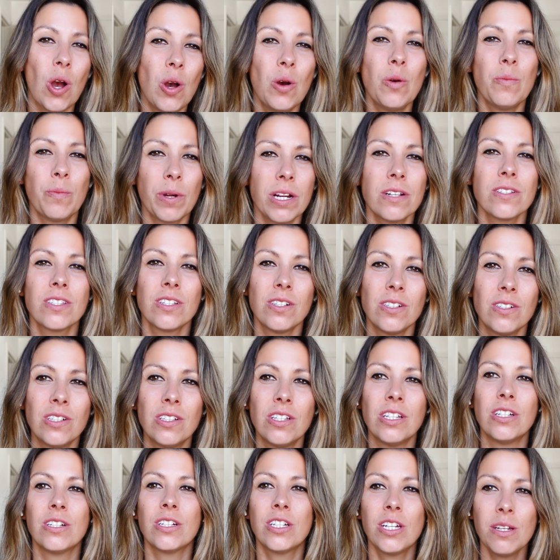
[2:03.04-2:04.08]
own
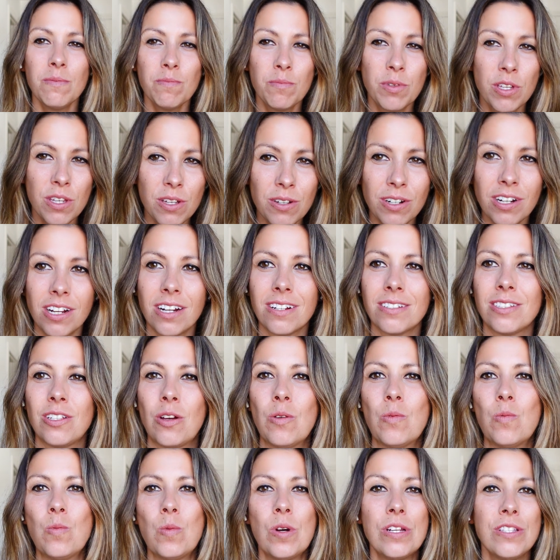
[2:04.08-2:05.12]
personal computer.
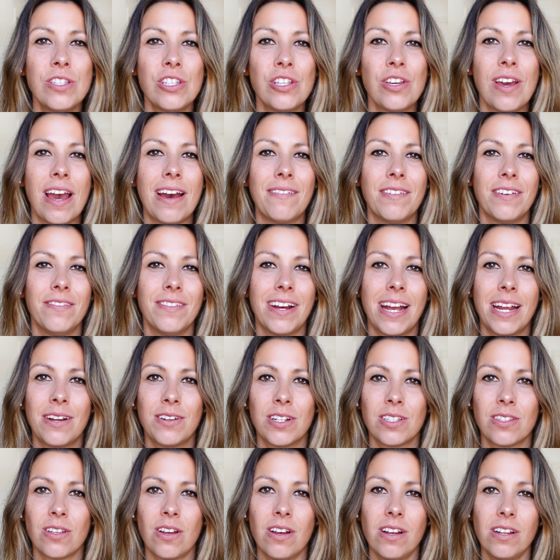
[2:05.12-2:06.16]
So once you have a
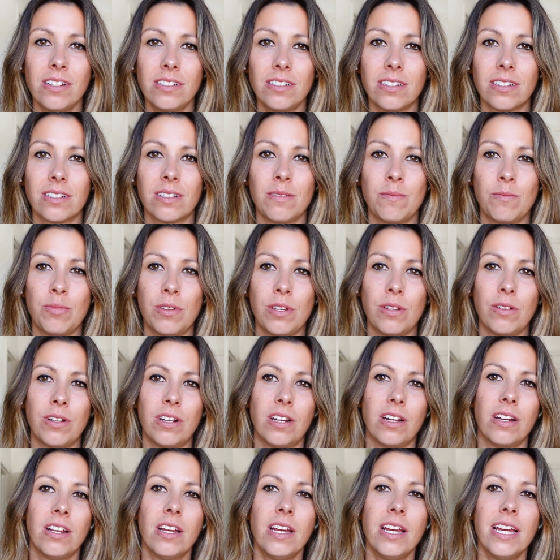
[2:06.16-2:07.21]
virus on your
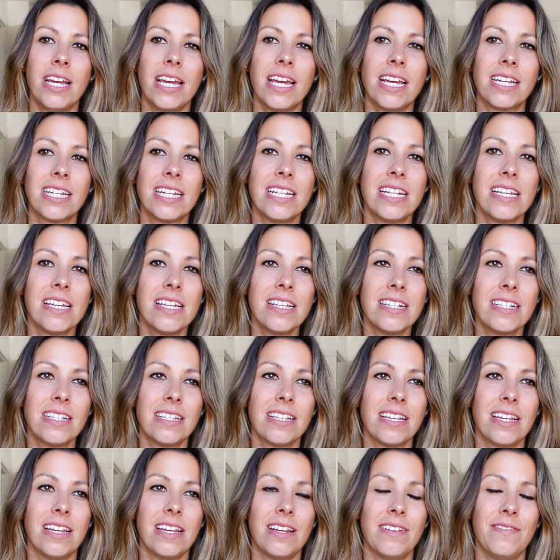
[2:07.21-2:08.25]
computer, it can
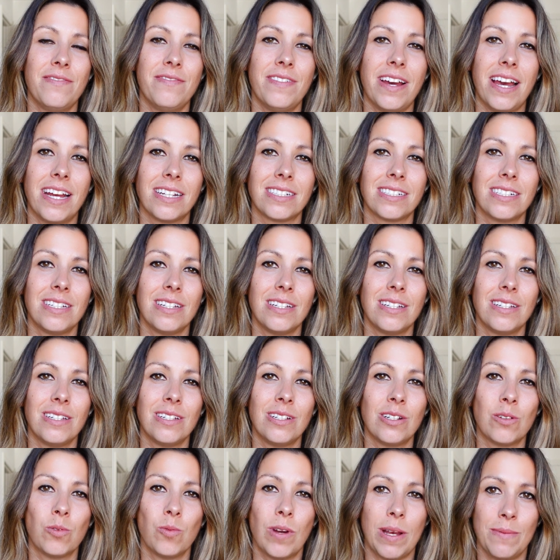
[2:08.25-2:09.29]
easily infect
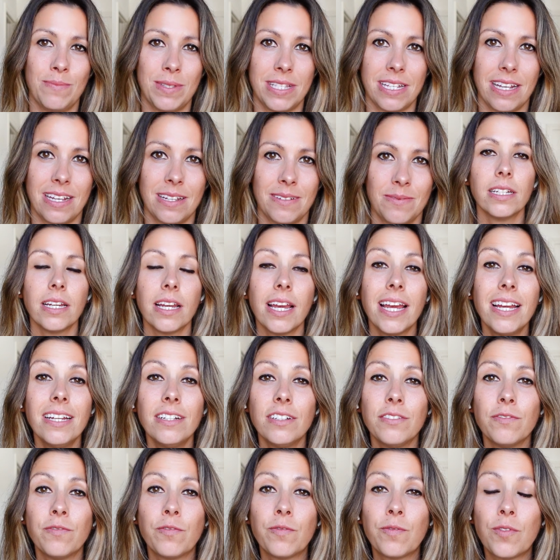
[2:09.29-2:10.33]
your website.
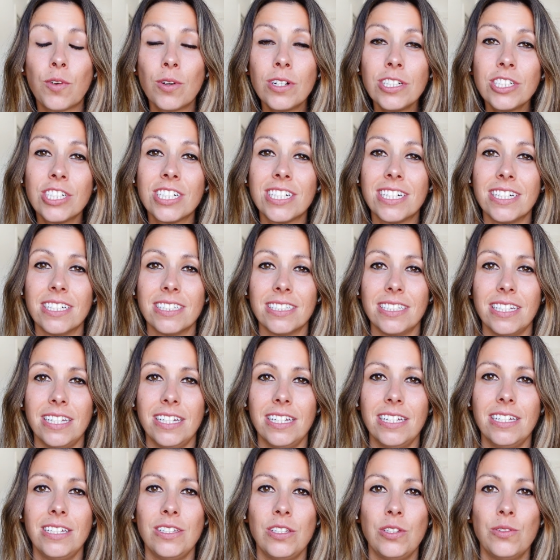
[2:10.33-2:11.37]
And
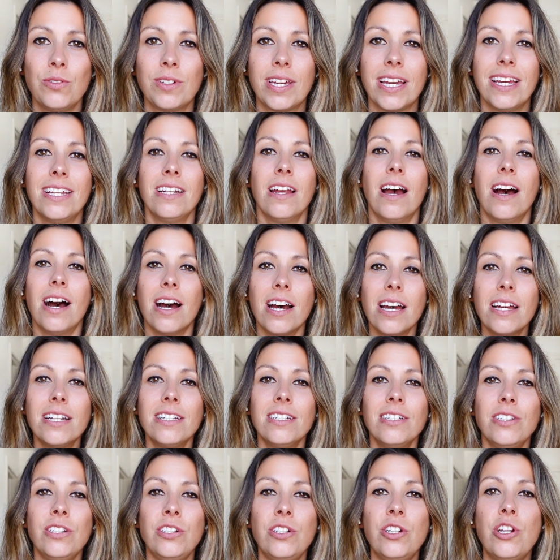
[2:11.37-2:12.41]
unfortunately, you can
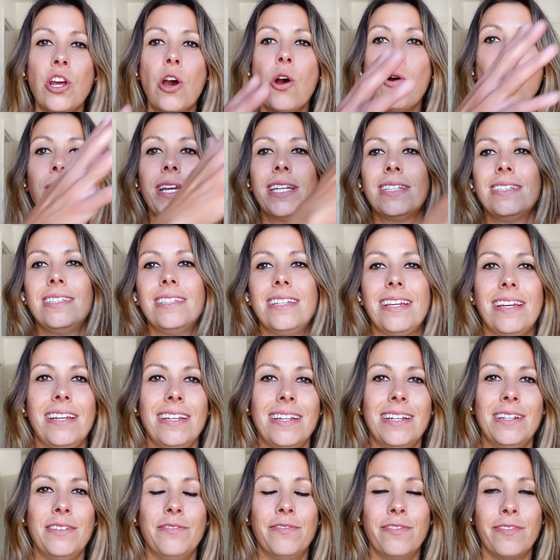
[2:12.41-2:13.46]

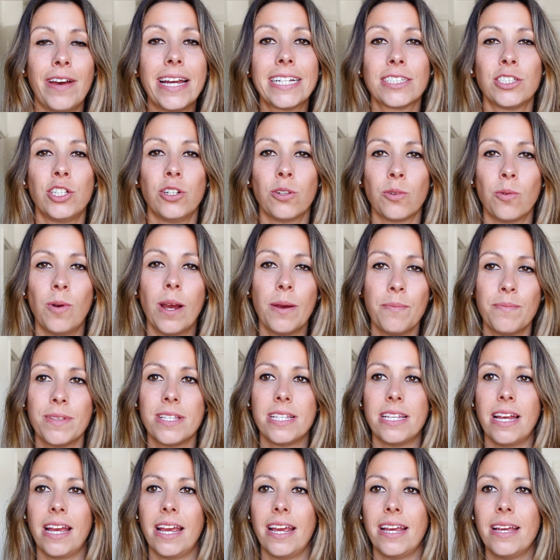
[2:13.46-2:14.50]
unknowingly infect your
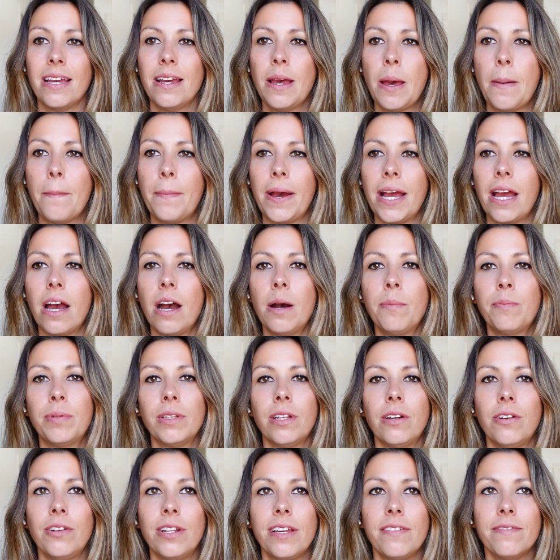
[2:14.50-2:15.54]
website by
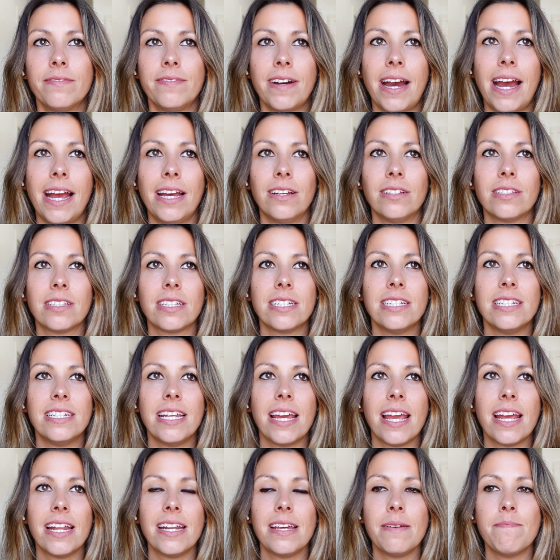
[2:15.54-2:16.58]
uploading files
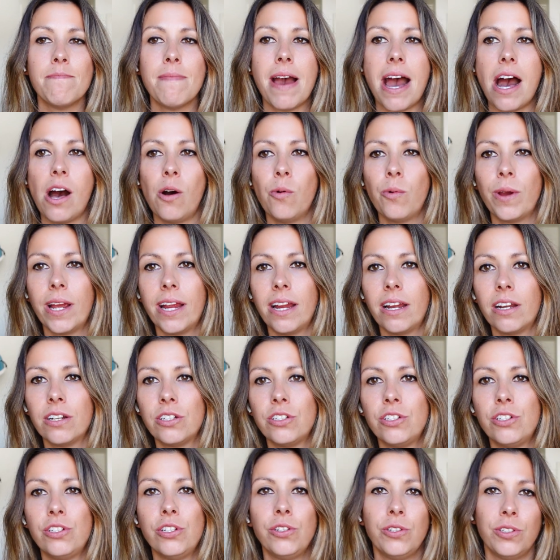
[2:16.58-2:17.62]
containing malware
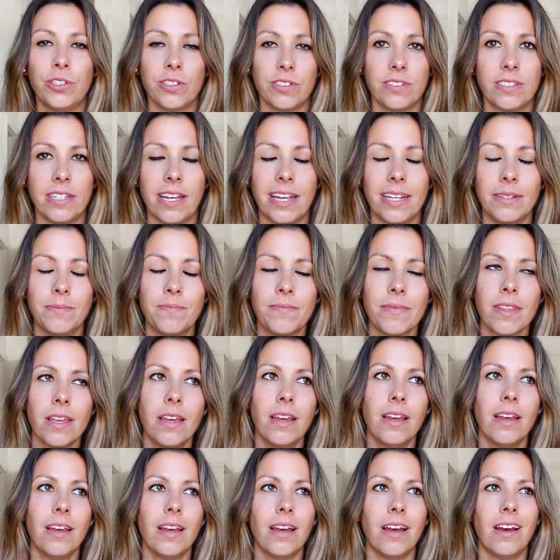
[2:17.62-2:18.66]
to your site.
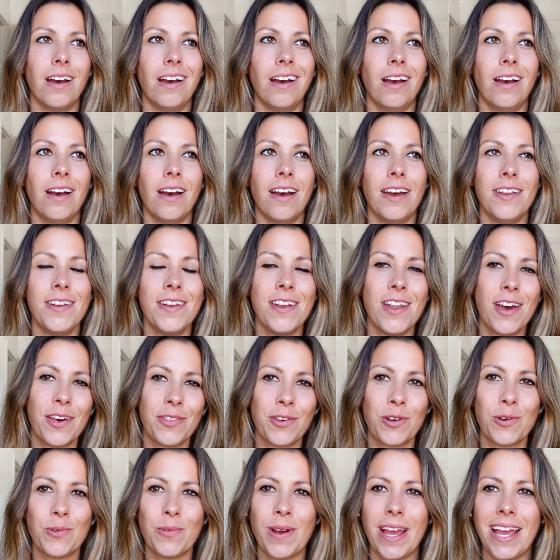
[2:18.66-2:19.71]
Uh,
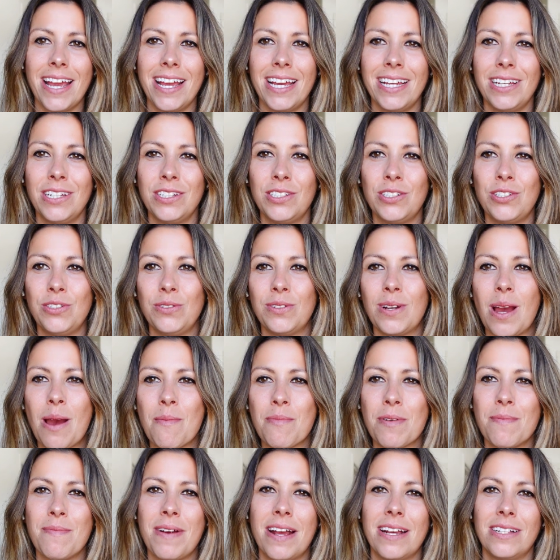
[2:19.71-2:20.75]
another way to
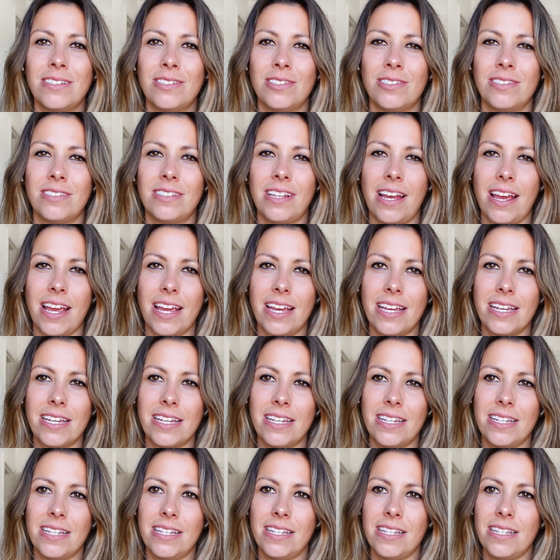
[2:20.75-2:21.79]
compromise your site
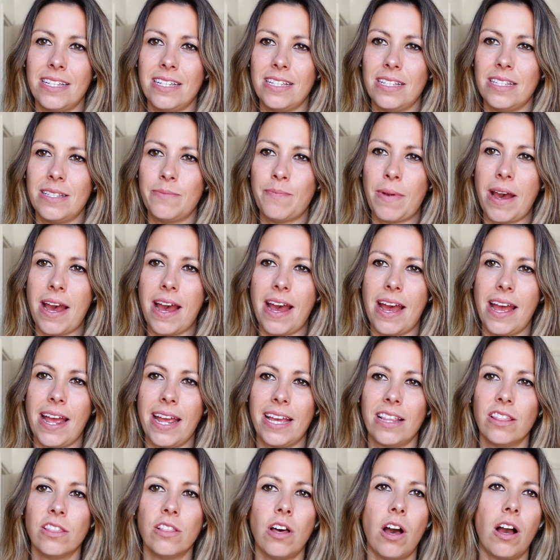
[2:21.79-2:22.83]
is
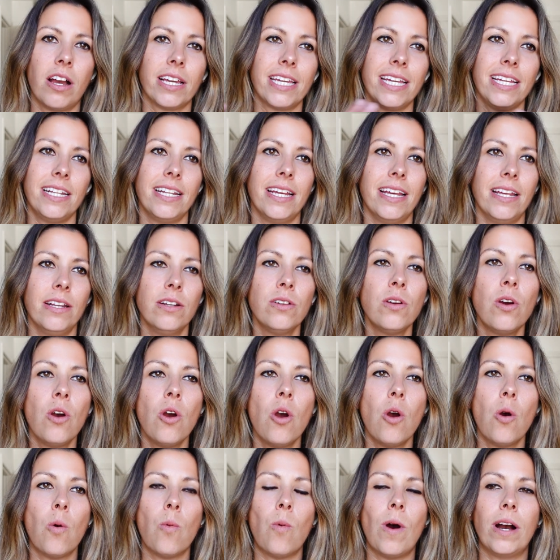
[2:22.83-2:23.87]
by logging in
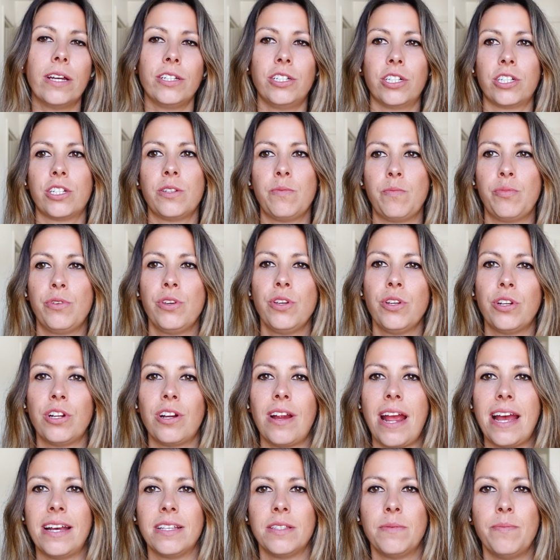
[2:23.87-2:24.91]
while your
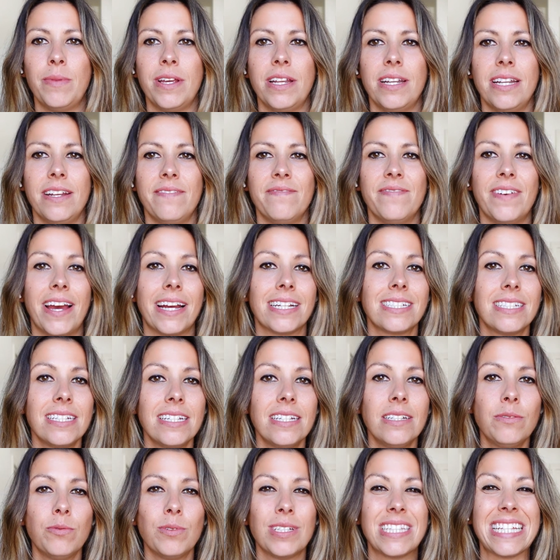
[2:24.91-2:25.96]
computer has been
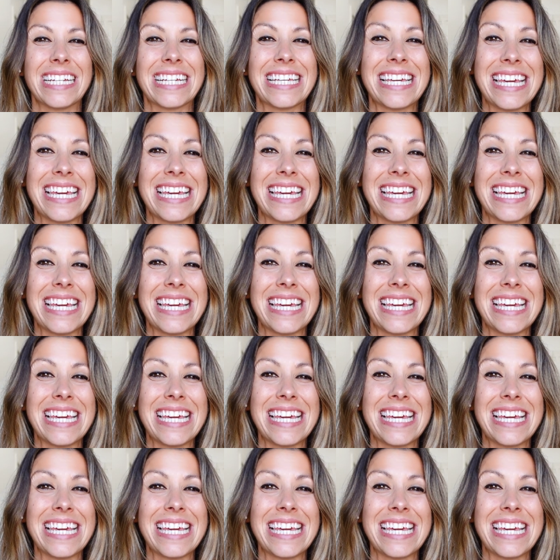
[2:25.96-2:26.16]
infected with a